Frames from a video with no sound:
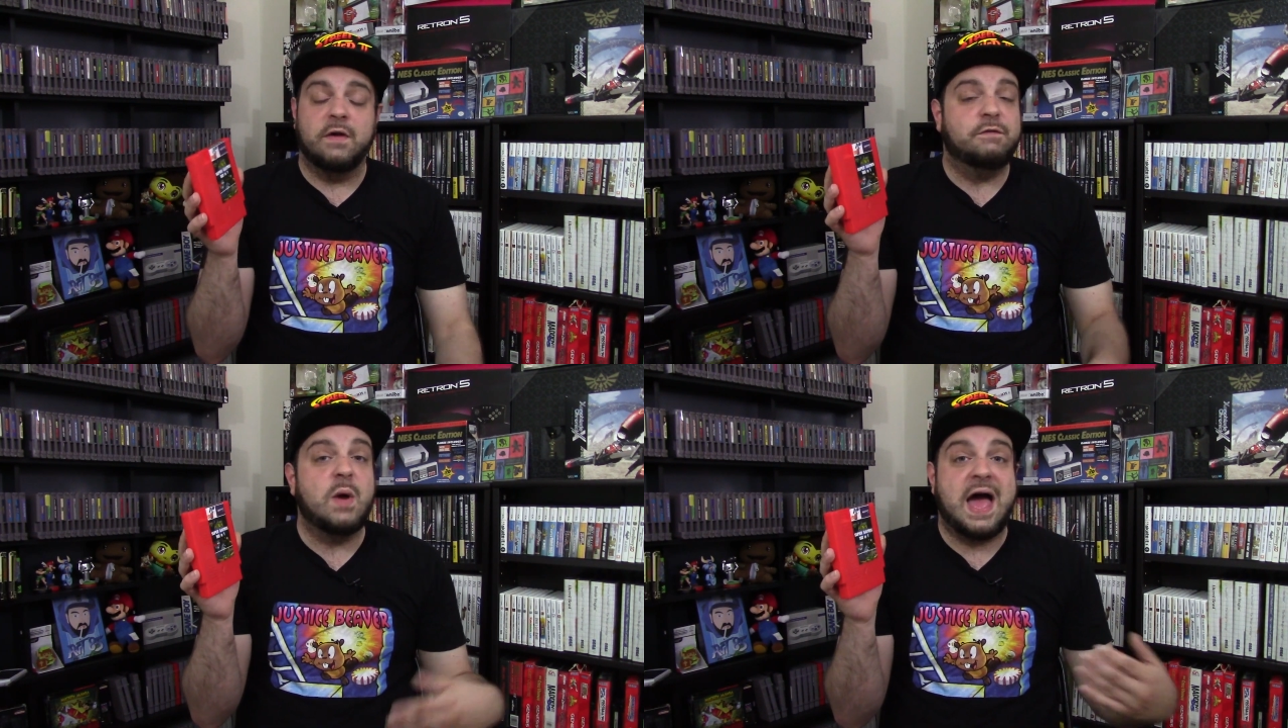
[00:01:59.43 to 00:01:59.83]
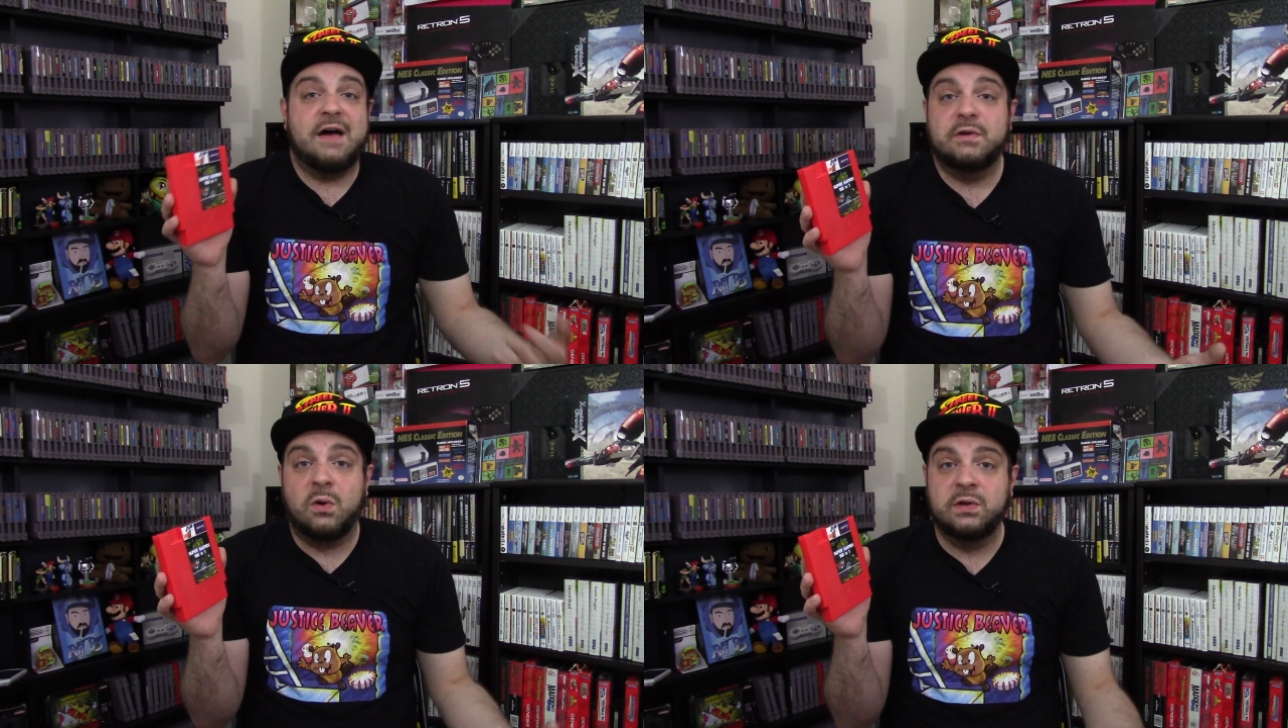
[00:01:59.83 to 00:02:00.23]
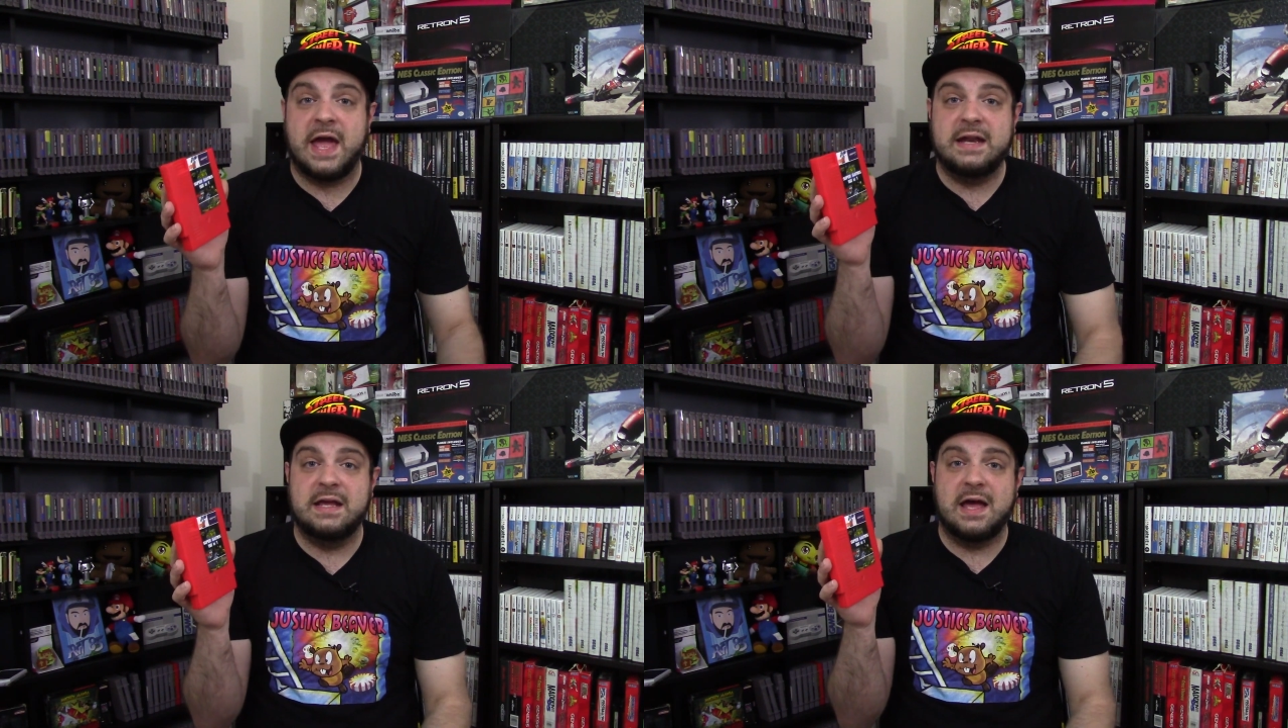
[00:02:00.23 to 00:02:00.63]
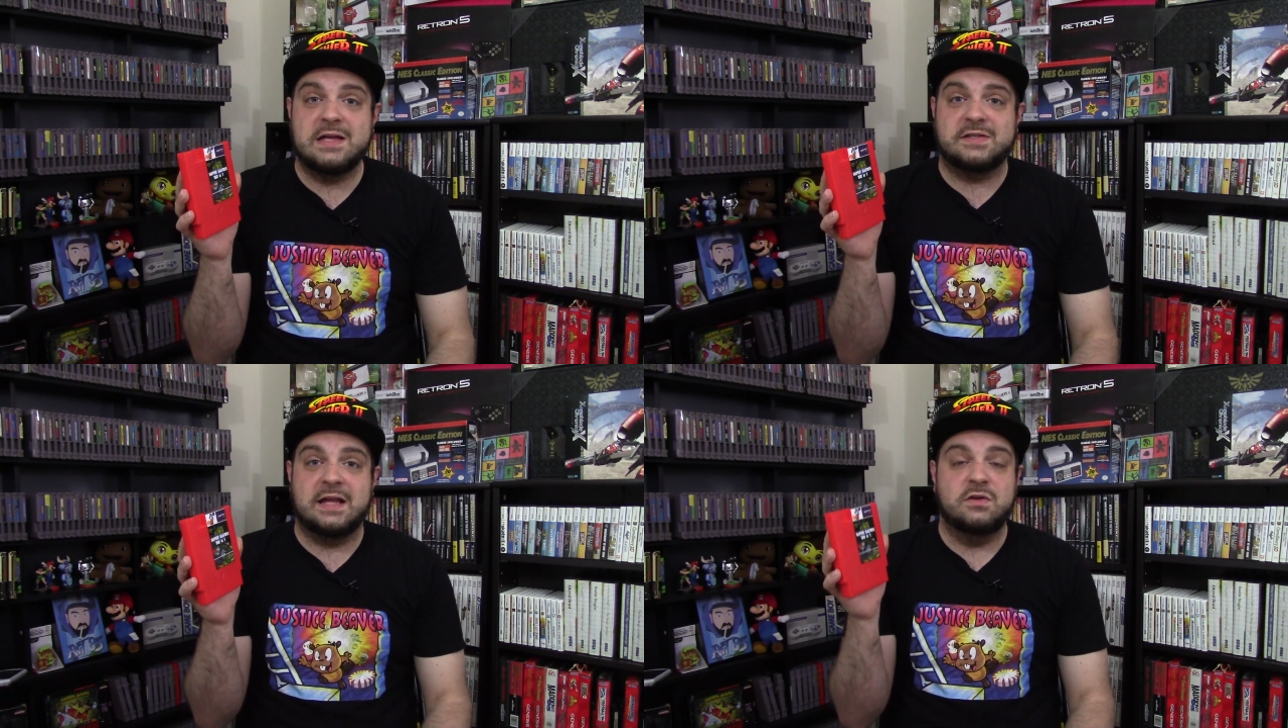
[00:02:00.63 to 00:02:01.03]
If you have an old
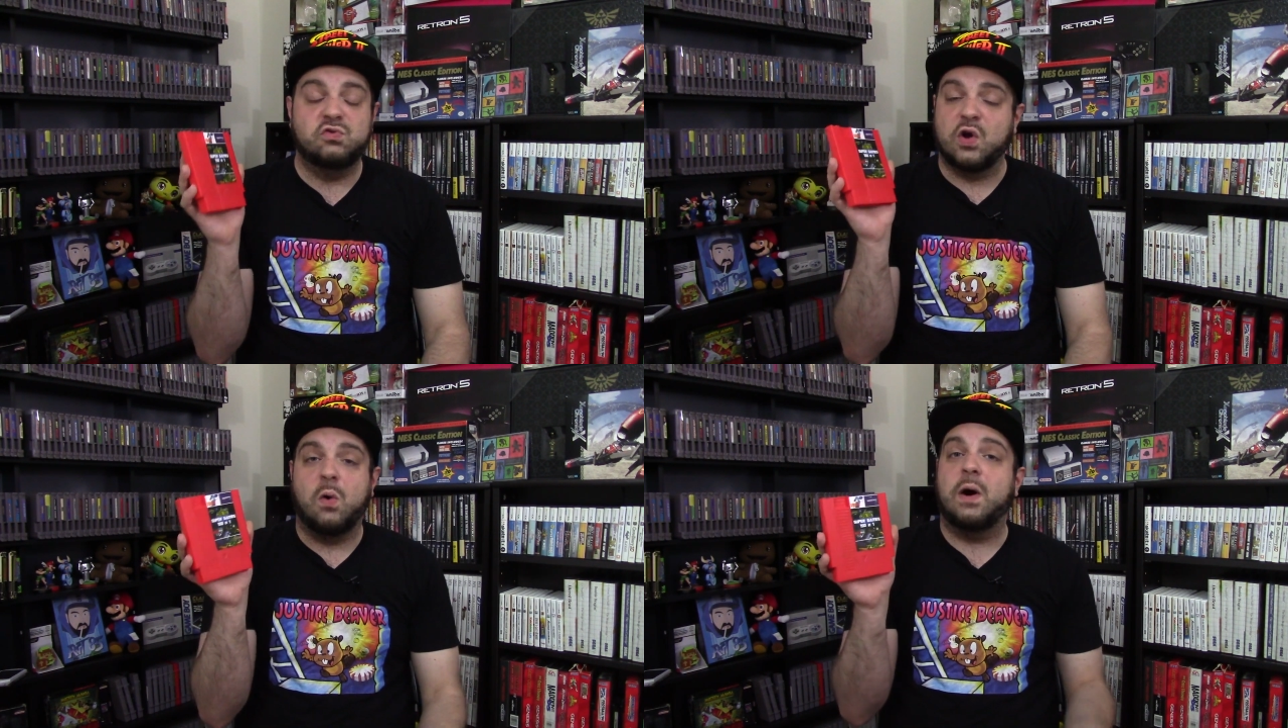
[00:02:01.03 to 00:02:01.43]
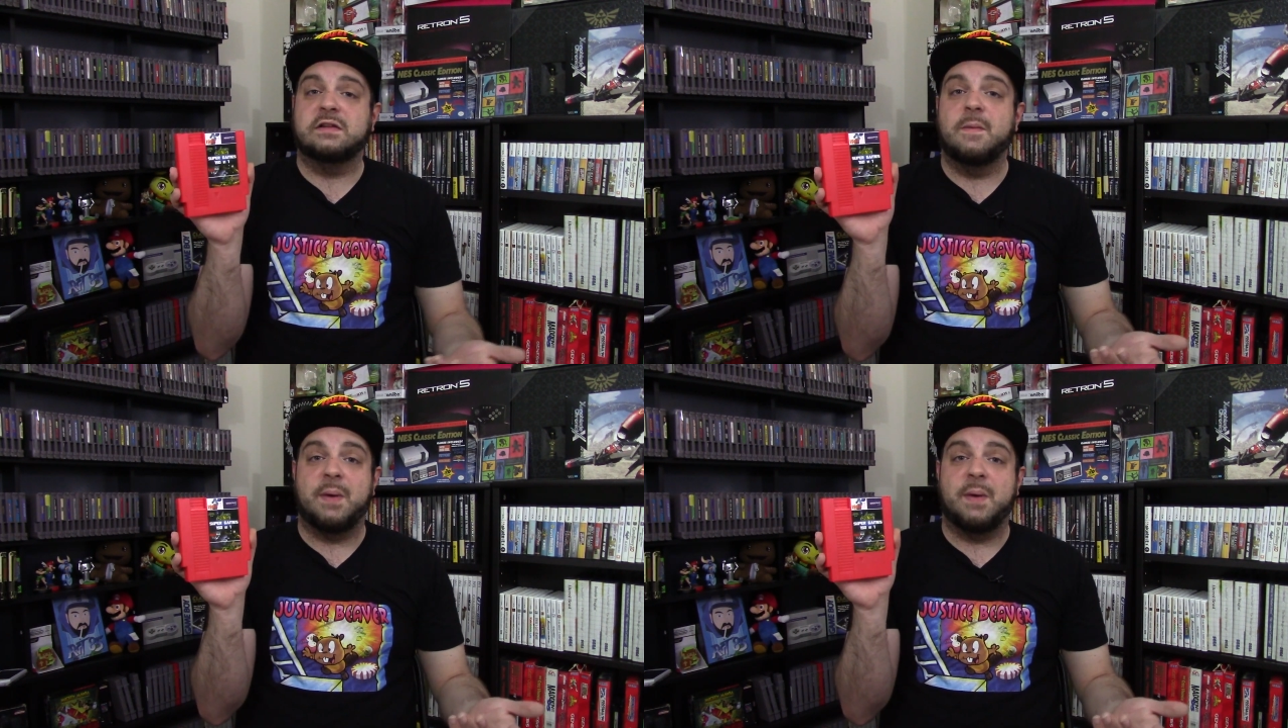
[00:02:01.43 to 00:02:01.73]
NES and you don't want to